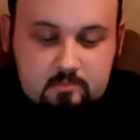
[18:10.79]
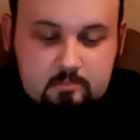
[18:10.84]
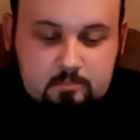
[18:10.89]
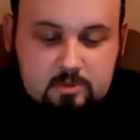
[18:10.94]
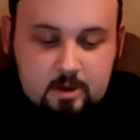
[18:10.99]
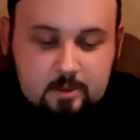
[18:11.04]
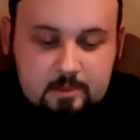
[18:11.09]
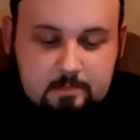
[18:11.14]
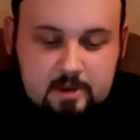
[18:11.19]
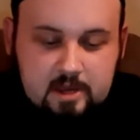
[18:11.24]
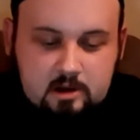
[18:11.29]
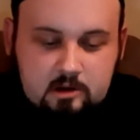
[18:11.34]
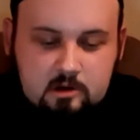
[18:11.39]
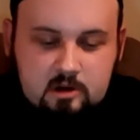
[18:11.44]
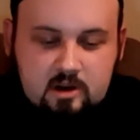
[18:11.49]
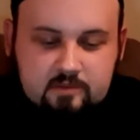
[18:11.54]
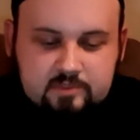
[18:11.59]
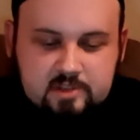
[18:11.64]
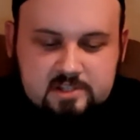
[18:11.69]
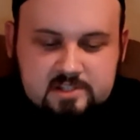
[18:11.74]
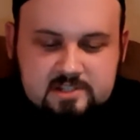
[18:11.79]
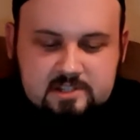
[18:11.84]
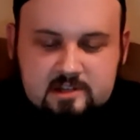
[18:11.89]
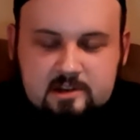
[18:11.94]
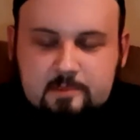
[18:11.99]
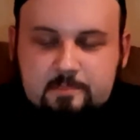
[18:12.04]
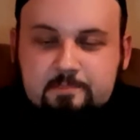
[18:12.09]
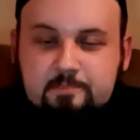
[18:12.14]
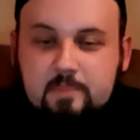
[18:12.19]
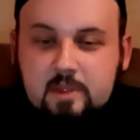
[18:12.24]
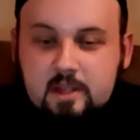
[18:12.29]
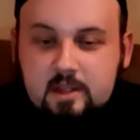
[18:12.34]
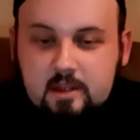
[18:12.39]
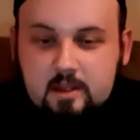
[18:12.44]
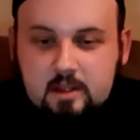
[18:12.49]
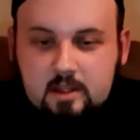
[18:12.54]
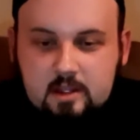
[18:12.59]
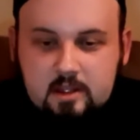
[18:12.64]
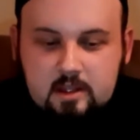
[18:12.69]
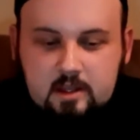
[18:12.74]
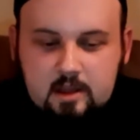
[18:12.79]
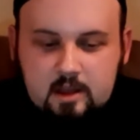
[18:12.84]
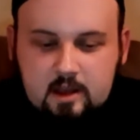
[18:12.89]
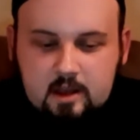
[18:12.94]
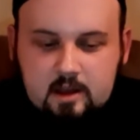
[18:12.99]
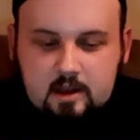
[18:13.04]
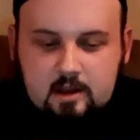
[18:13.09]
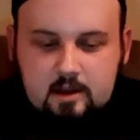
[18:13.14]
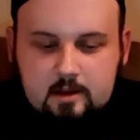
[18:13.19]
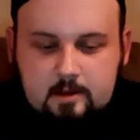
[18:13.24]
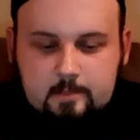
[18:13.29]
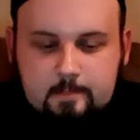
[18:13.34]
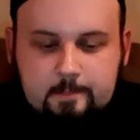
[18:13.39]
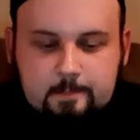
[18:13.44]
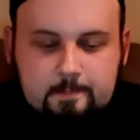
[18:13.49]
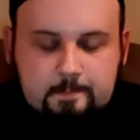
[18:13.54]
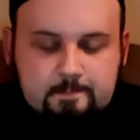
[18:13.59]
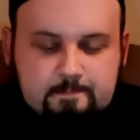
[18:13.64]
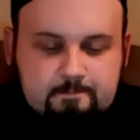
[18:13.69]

probably better off than some. And